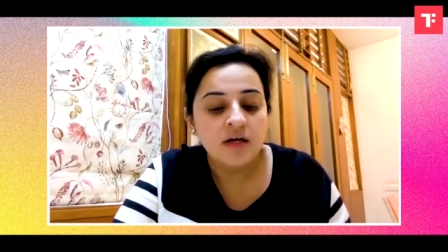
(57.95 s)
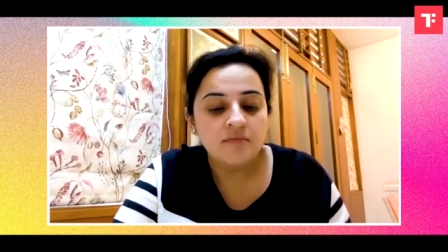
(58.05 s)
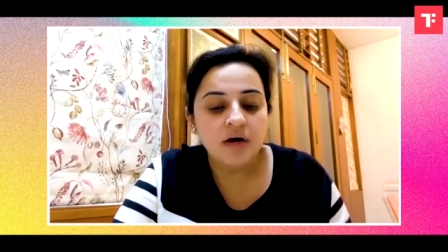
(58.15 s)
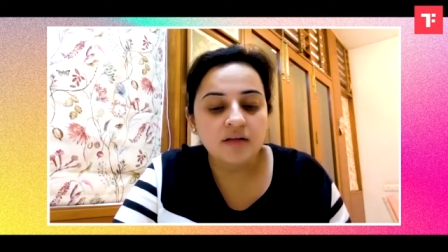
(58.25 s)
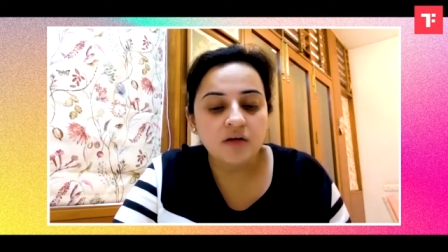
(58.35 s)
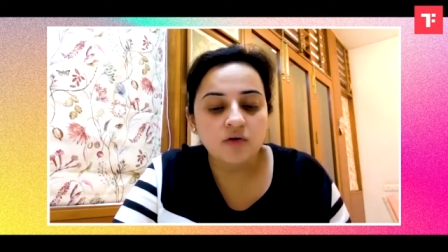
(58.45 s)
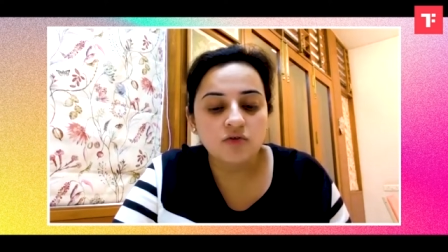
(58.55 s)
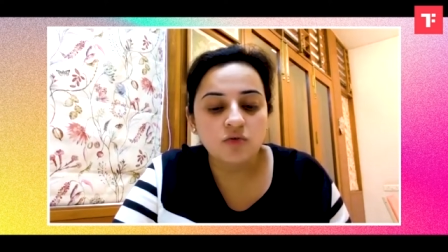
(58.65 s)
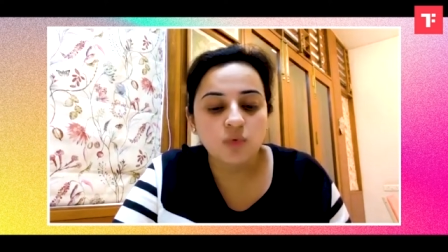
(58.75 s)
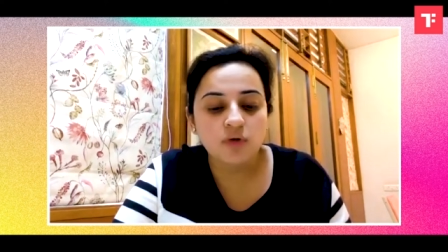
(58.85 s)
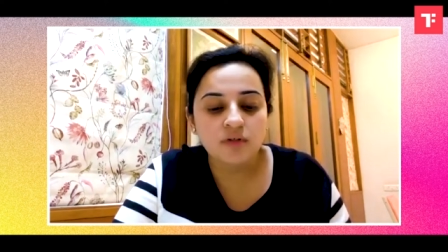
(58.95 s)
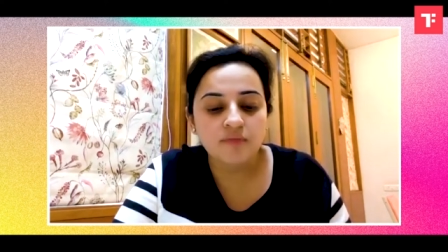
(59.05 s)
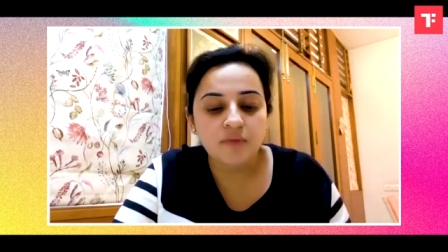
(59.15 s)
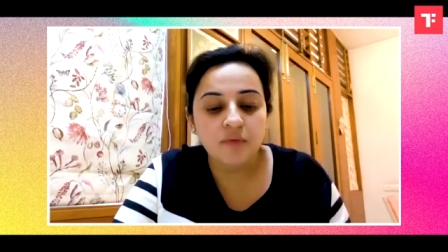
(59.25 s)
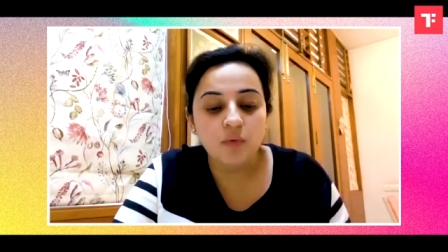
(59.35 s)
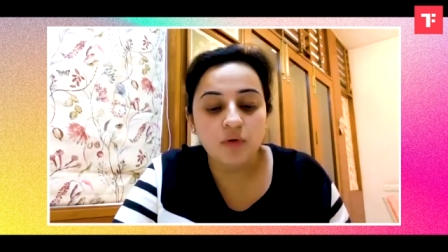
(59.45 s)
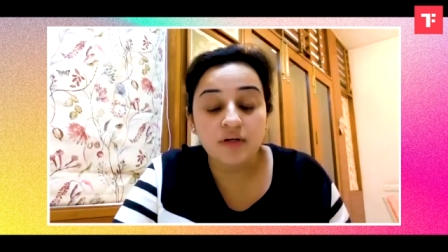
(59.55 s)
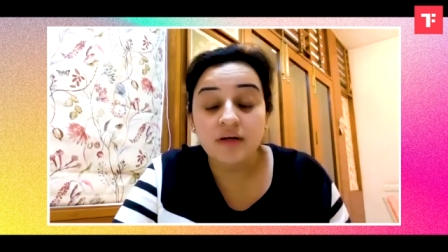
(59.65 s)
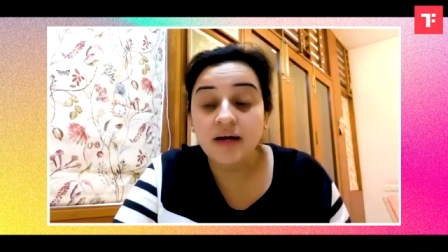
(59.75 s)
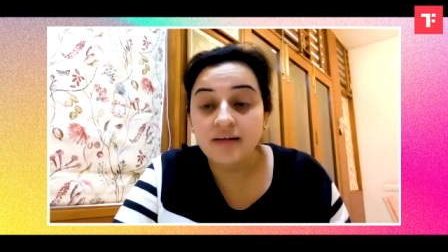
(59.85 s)
but they also wanted people
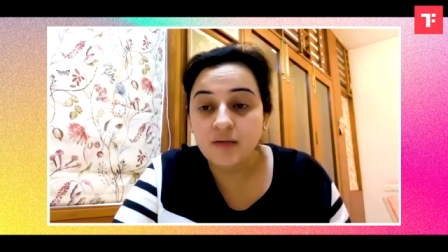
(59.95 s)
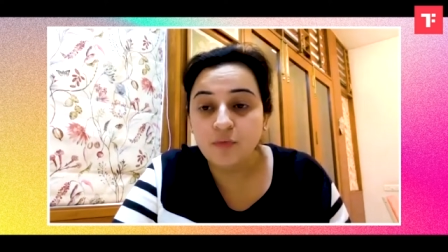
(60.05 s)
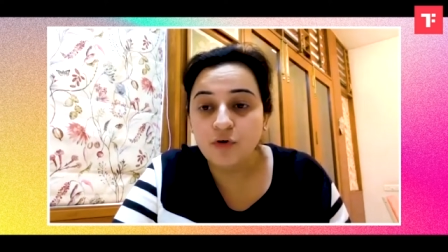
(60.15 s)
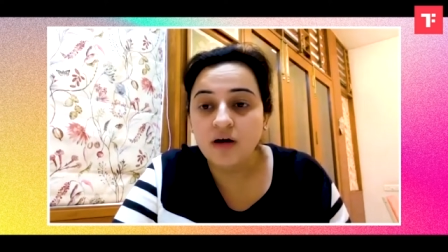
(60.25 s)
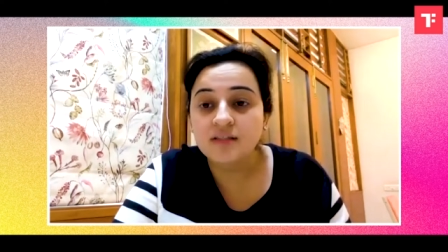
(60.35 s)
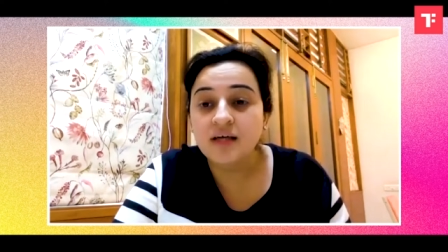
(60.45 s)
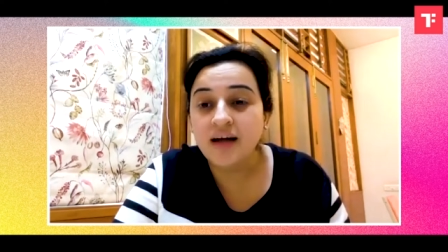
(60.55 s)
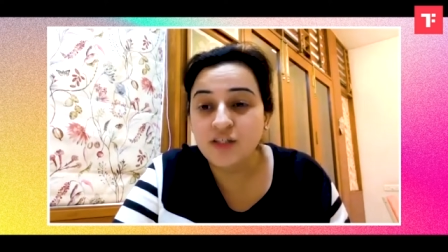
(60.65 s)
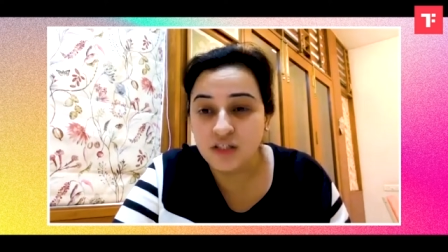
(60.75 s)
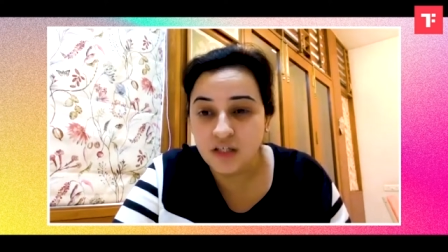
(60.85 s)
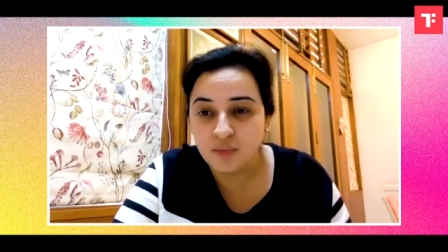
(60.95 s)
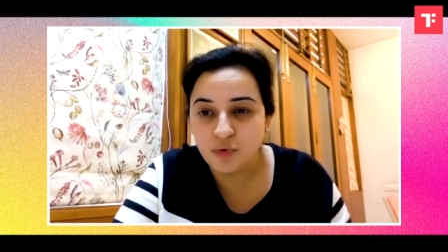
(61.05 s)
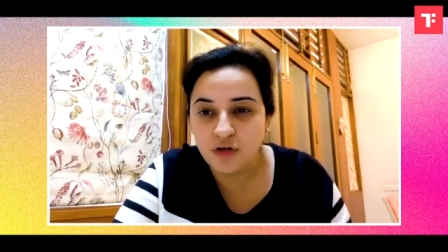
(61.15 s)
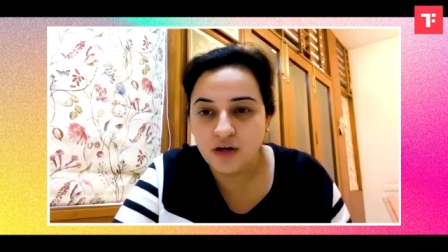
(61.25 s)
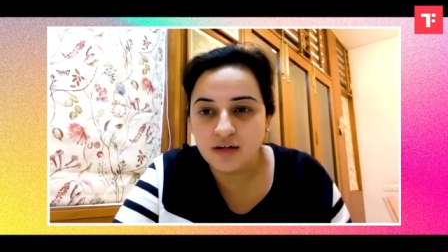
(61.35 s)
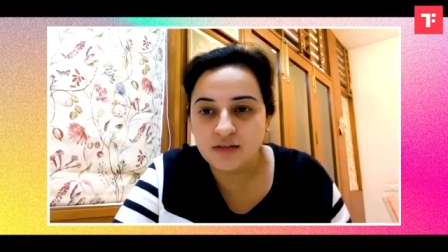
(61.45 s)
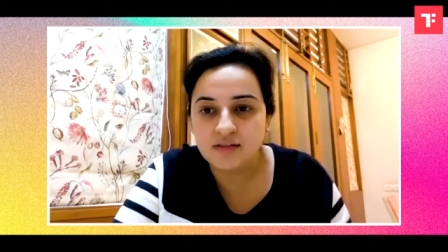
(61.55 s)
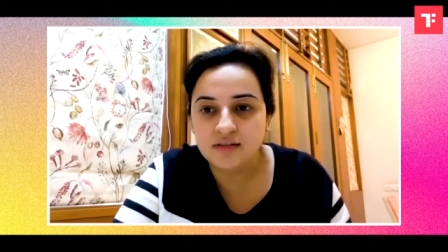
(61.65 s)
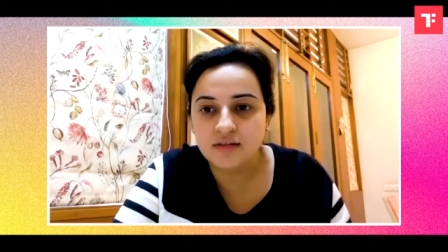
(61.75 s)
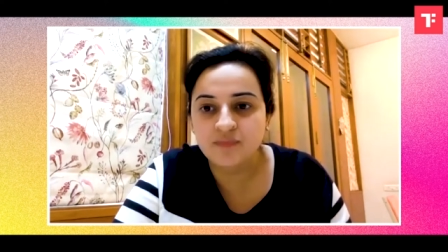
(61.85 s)
wanted healthy products hygienic
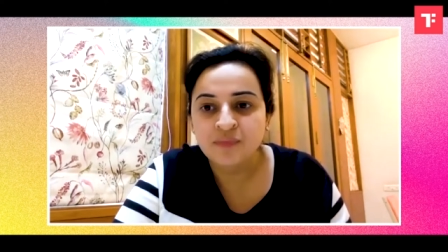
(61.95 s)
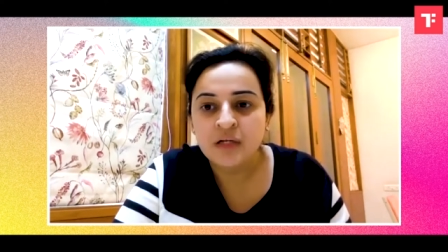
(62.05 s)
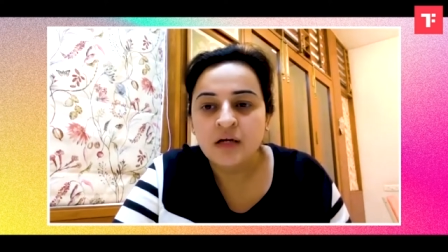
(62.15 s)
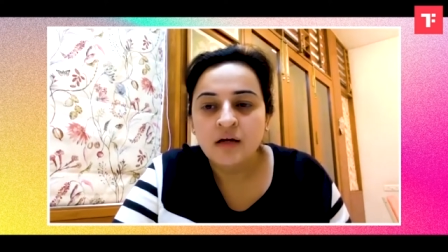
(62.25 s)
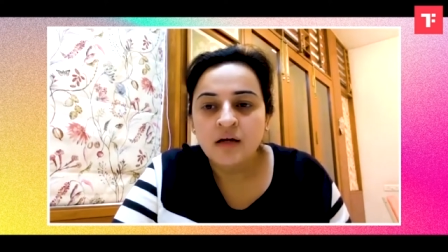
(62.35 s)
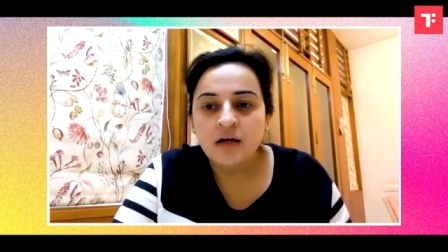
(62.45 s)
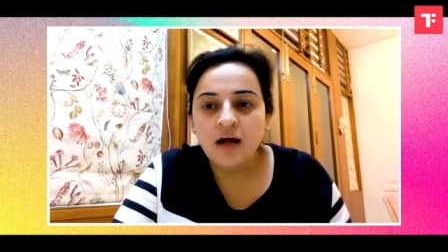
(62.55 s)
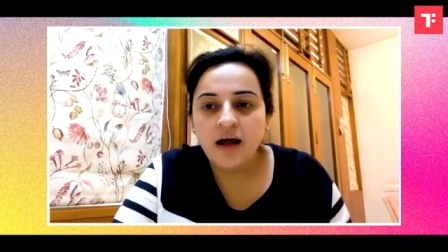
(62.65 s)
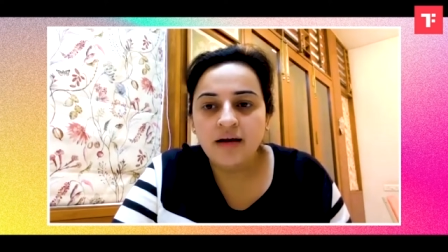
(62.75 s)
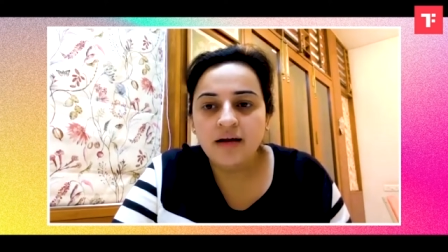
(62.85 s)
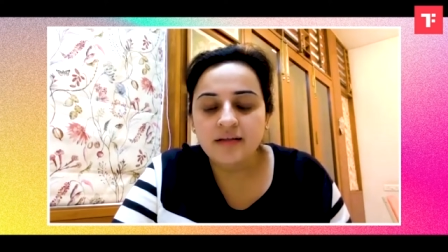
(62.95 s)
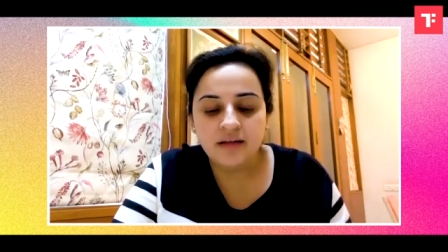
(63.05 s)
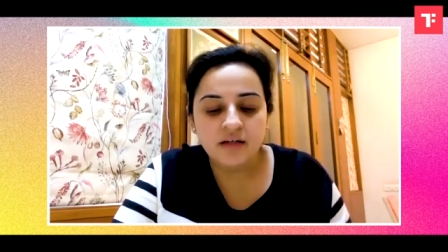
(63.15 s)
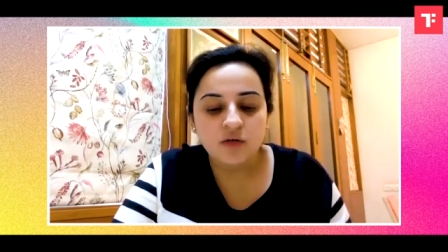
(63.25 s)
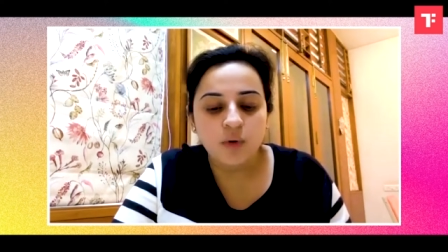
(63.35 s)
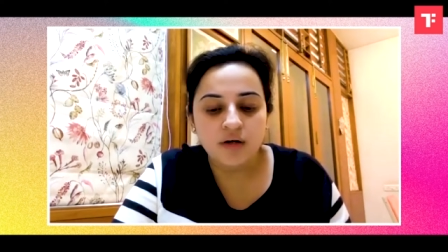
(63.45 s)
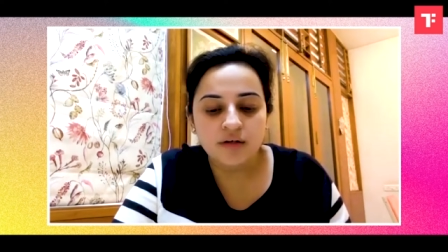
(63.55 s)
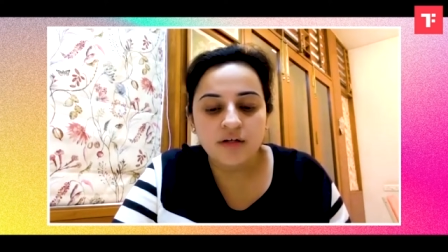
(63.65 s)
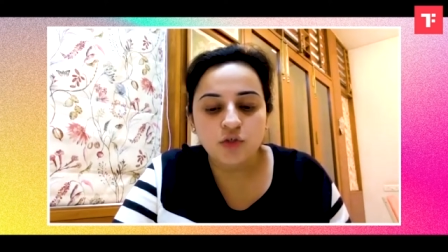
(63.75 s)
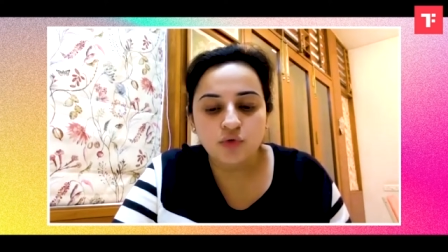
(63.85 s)
products um, and i think that advantage